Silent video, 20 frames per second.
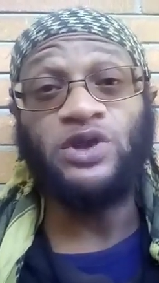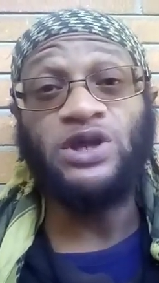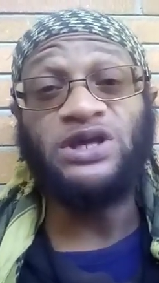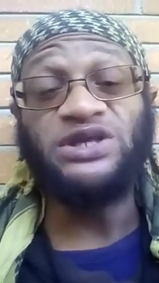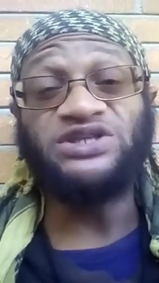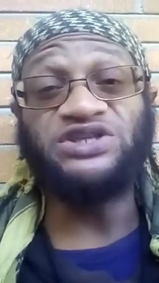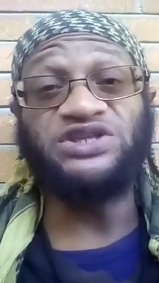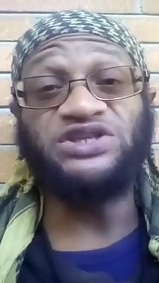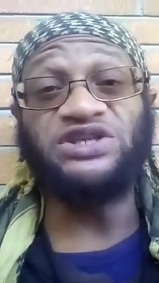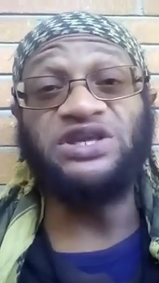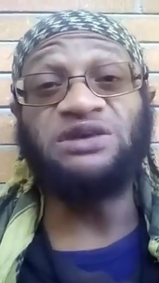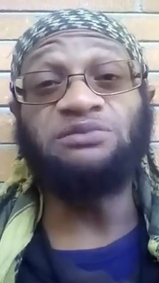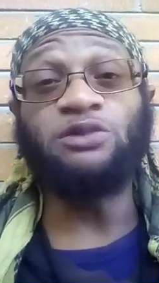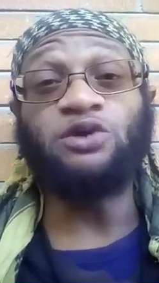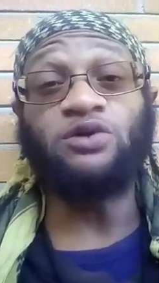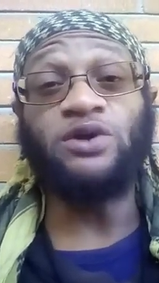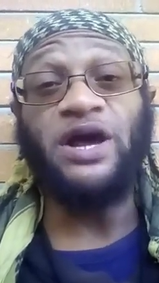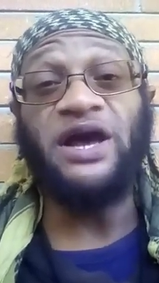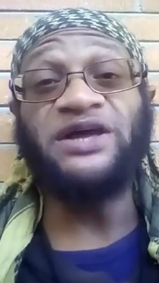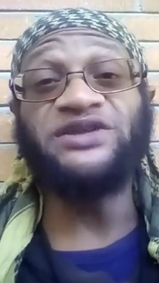
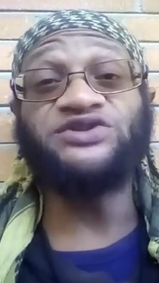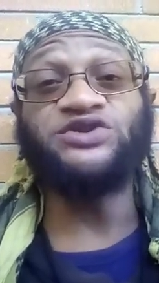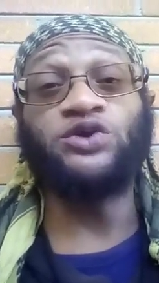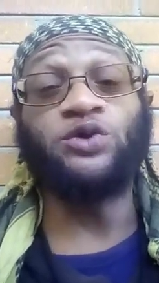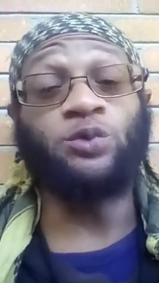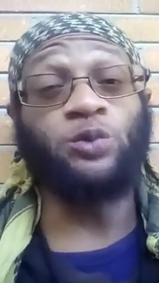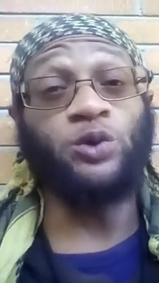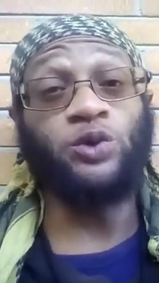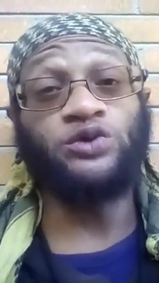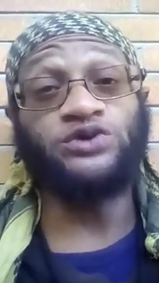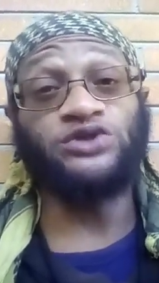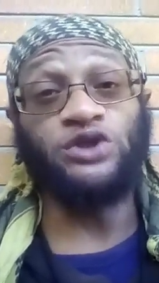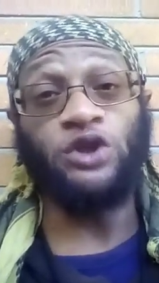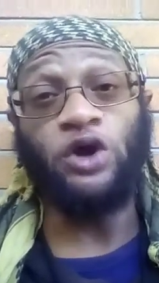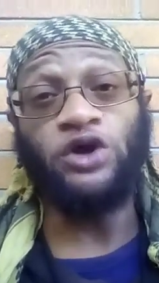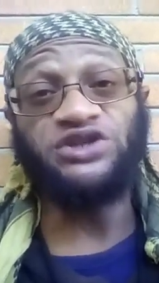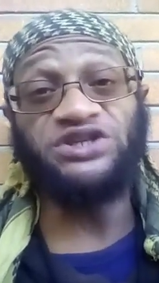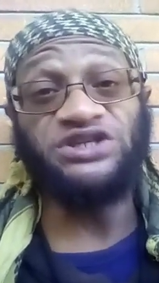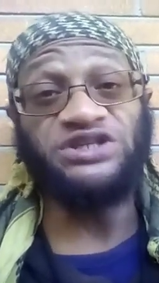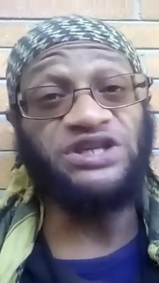Steamboat Geyser, the world's
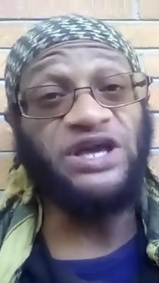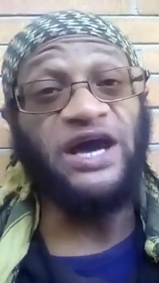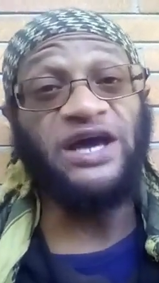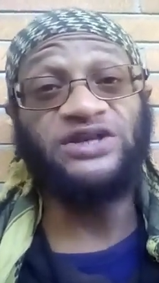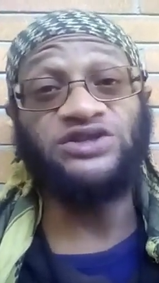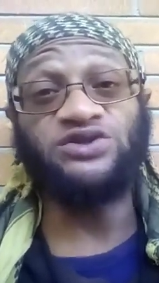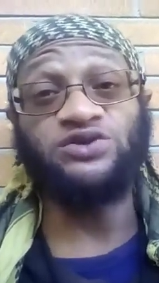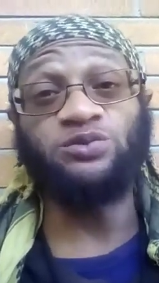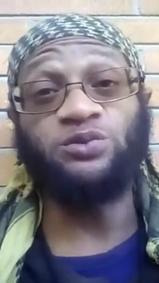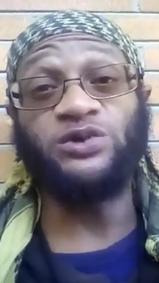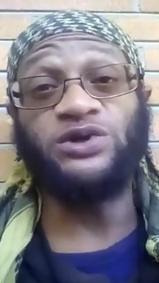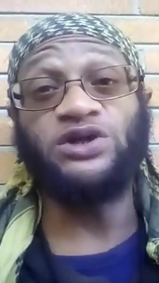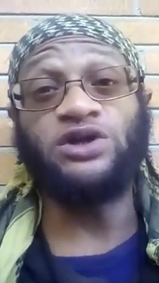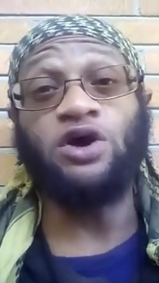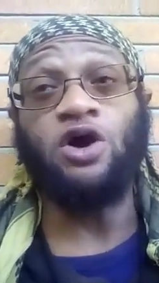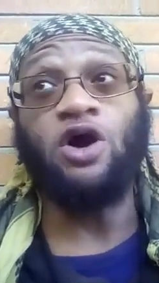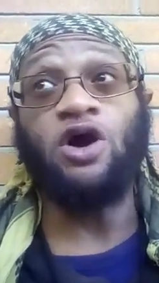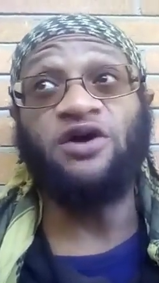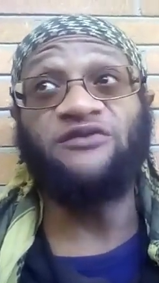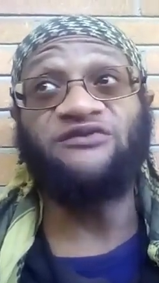largest geyser, went
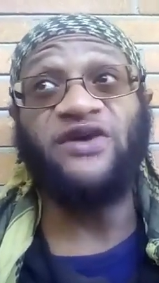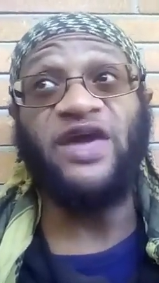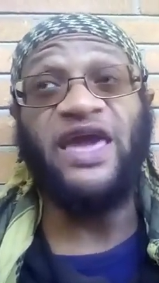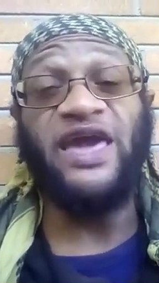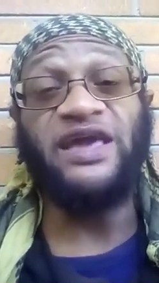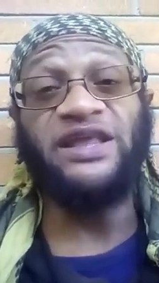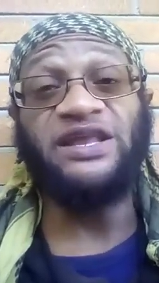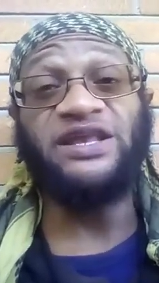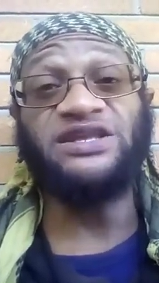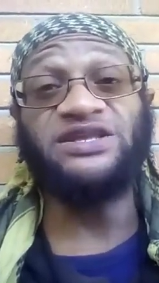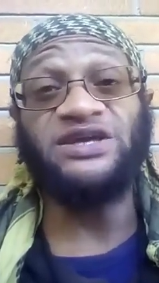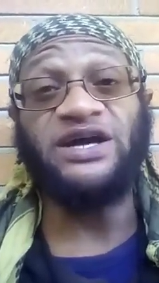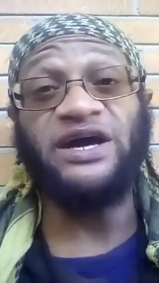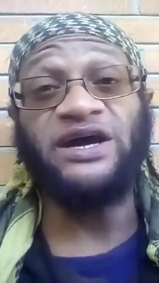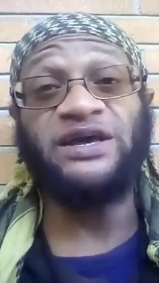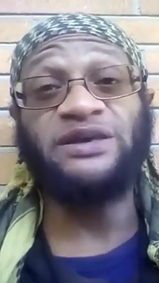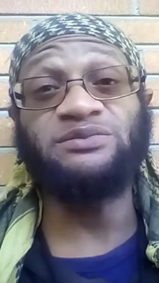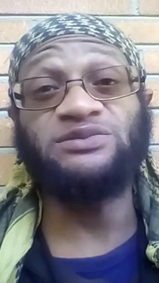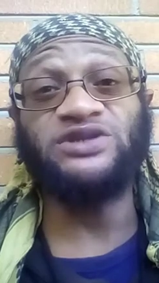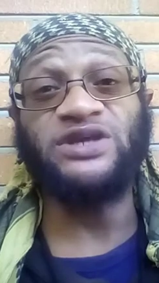off 80
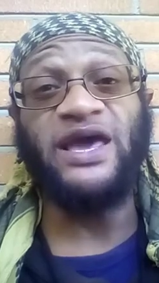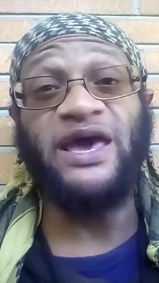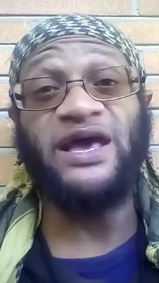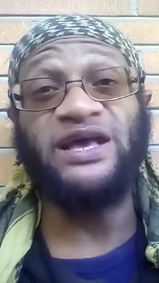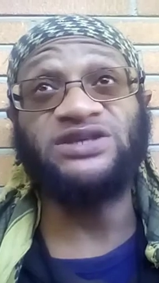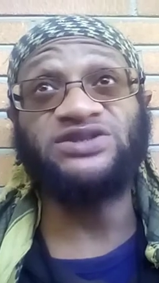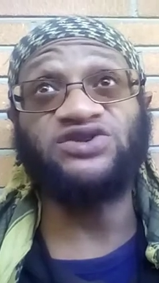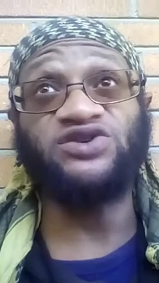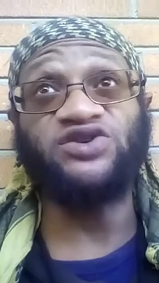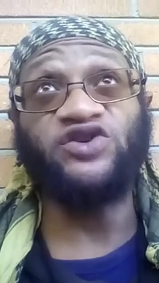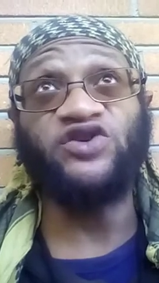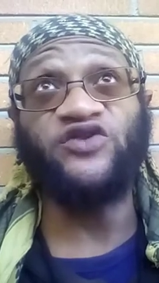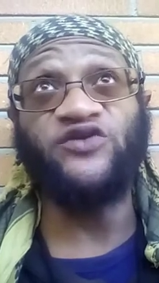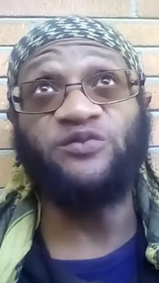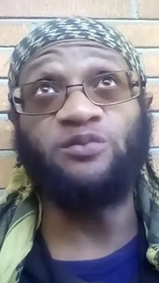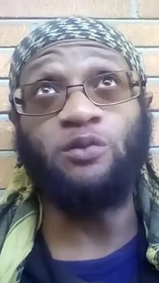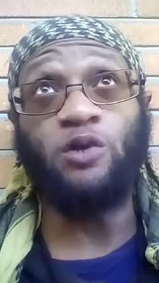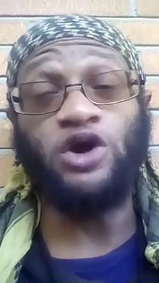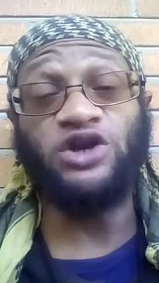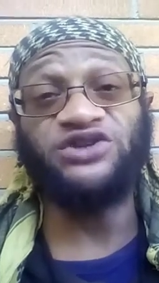times as of
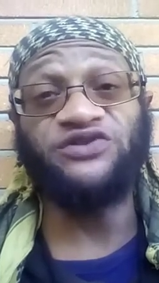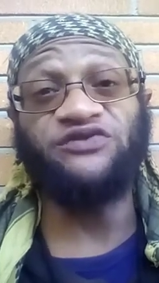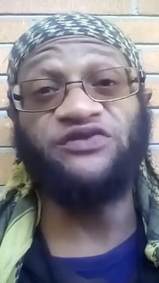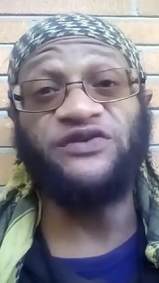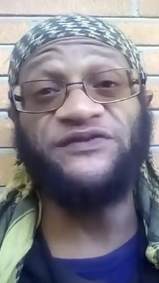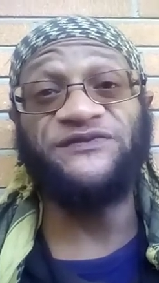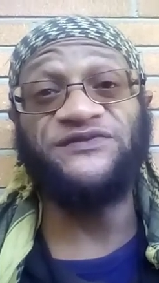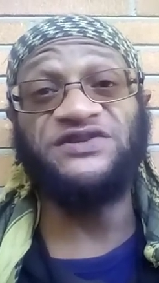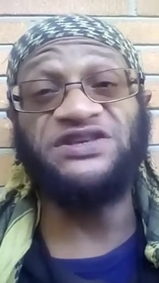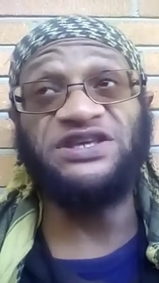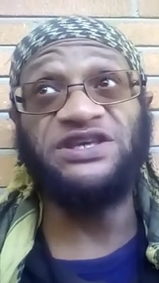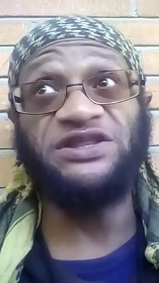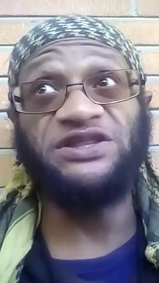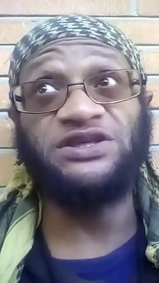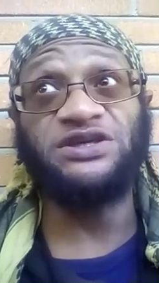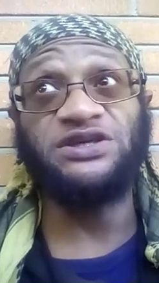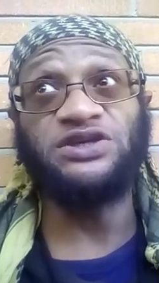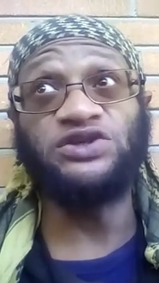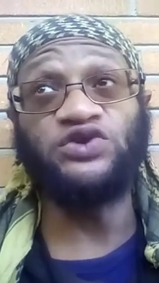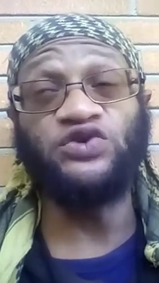March
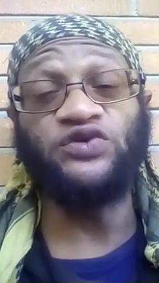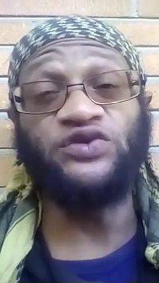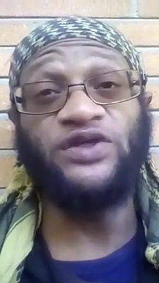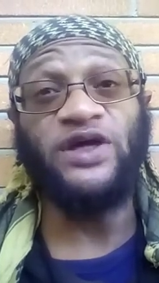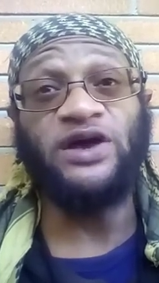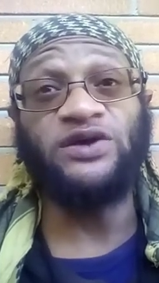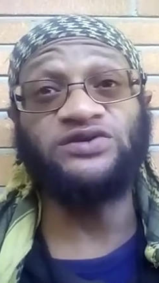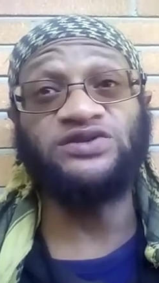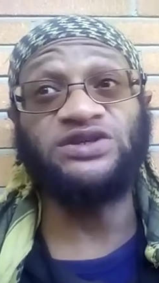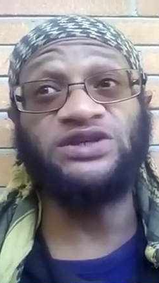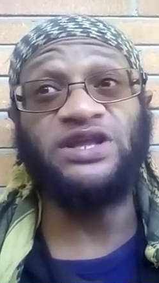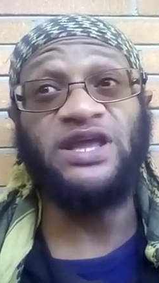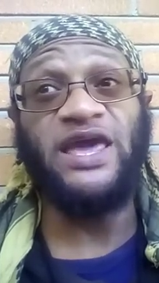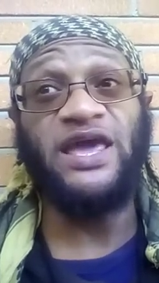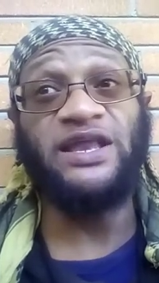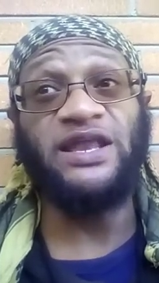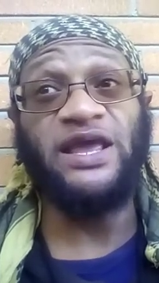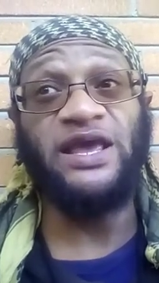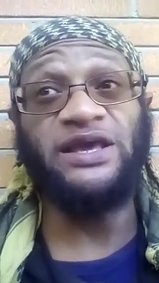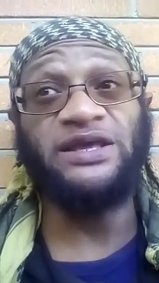15th,
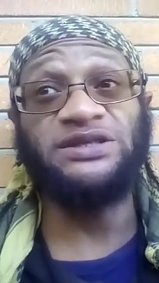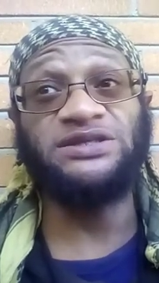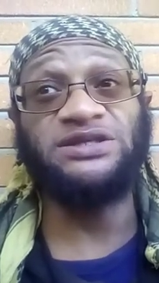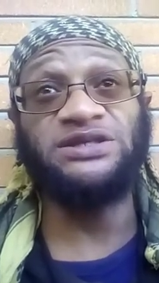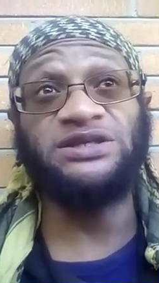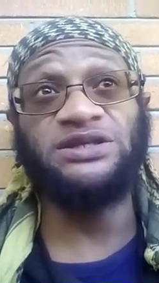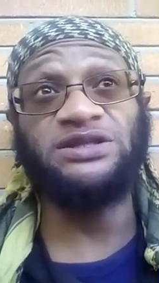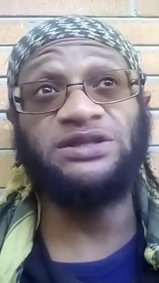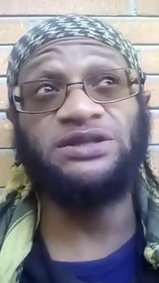2018